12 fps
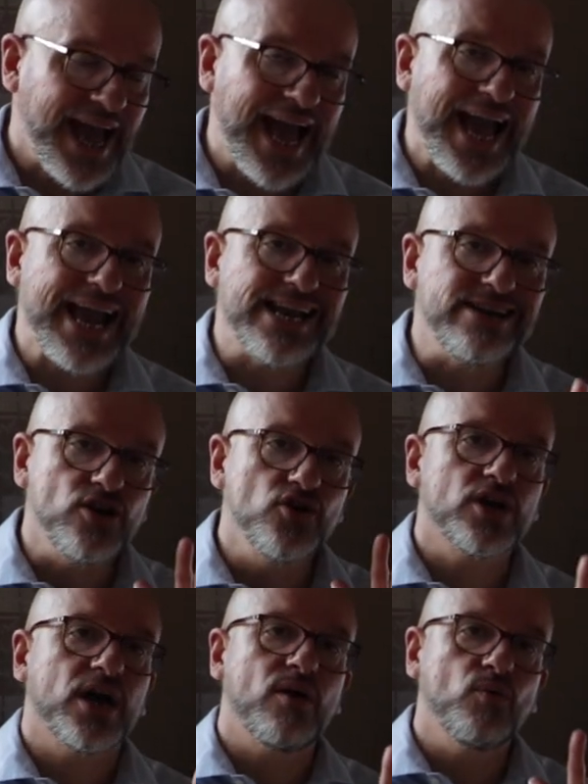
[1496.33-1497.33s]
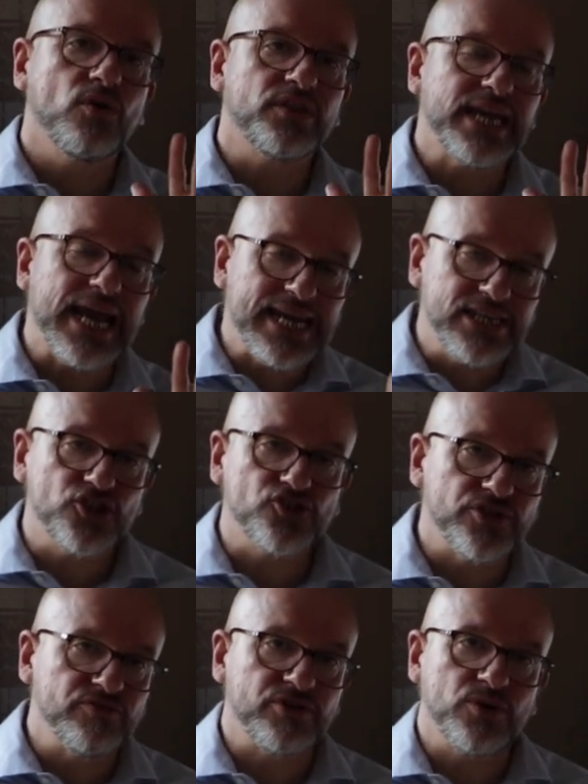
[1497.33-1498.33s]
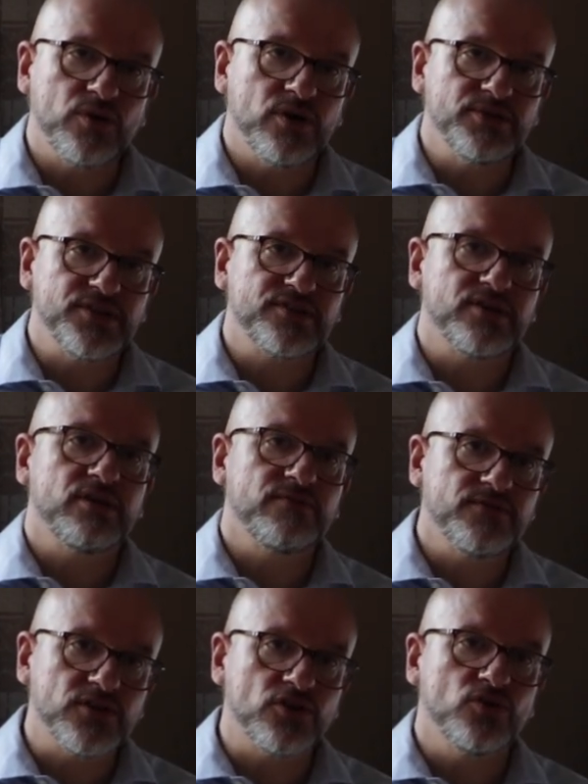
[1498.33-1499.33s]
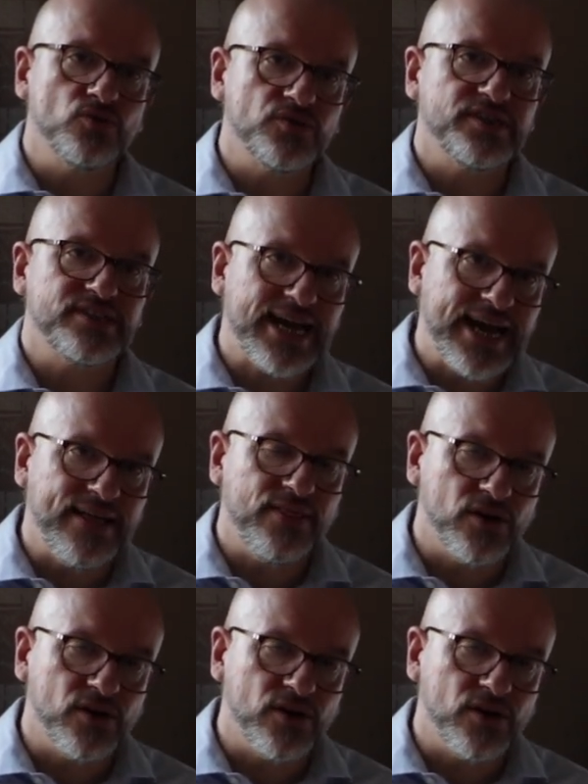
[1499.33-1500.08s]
and look up what the entry requirements are for the courses at